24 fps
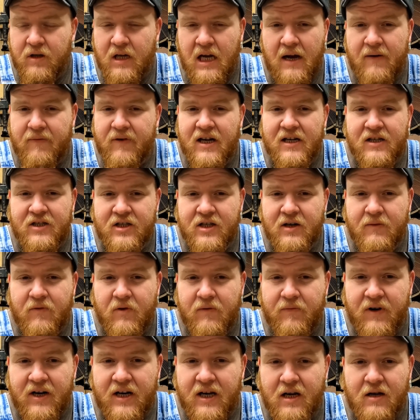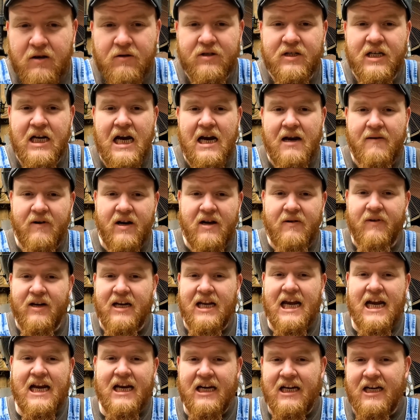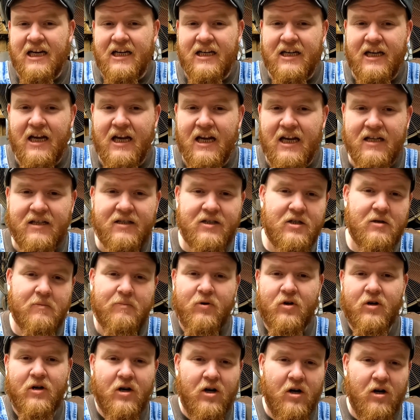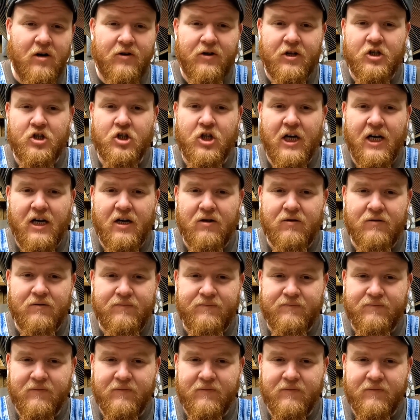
I've got several videos I haven't even edited yet to put on the channel.